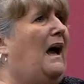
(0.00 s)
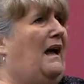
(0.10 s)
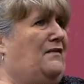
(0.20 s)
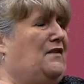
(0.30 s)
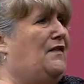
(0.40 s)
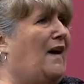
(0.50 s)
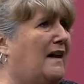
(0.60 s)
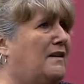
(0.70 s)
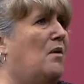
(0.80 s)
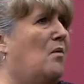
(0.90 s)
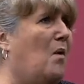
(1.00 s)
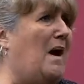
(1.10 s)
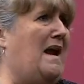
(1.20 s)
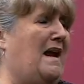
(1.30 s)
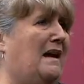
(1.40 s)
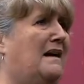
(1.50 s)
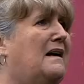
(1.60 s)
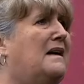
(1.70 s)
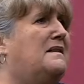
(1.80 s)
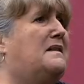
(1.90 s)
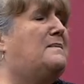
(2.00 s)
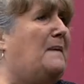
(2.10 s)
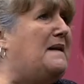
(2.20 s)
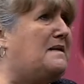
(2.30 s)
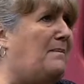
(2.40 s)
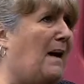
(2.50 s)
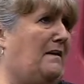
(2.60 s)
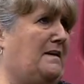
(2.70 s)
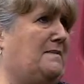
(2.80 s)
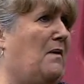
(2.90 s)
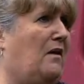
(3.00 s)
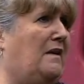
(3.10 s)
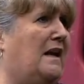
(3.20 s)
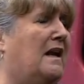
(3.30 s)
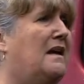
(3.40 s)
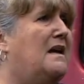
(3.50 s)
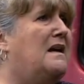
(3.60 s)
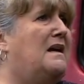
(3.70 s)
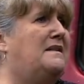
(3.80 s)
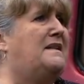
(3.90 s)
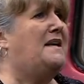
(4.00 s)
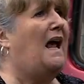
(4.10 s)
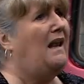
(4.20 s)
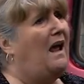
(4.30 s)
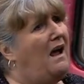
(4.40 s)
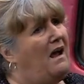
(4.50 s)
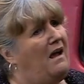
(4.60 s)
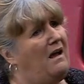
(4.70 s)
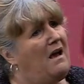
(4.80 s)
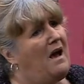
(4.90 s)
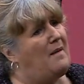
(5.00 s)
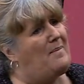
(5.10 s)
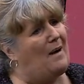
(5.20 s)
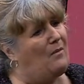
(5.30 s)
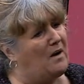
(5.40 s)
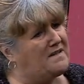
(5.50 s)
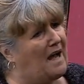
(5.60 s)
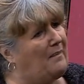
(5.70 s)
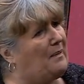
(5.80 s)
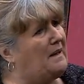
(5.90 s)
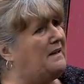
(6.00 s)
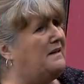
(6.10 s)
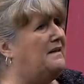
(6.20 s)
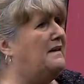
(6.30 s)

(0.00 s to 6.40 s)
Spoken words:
I have to find a way to speak to Belle this morning and to tell her about what happened.